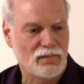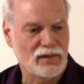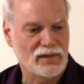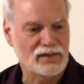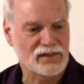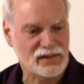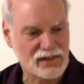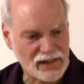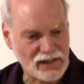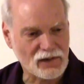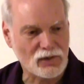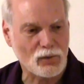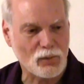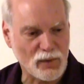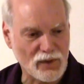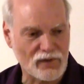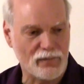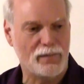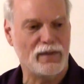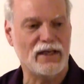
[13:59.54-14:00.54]
Skill
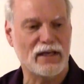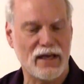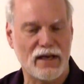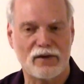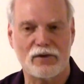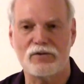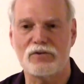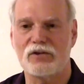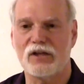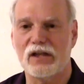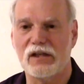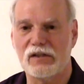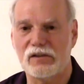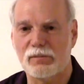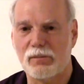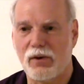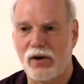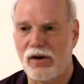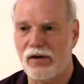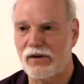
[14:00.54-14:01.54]
with big energy is
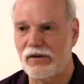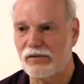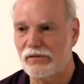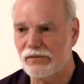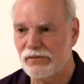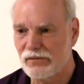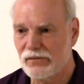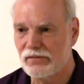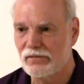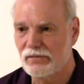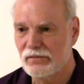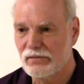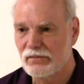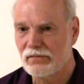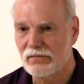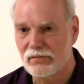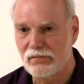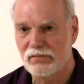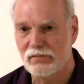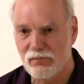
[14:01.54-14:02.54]

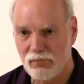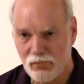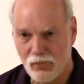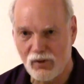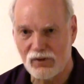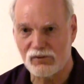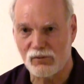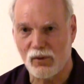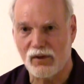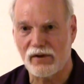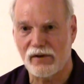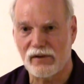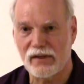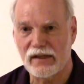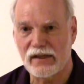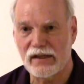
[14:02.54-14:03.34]
one of the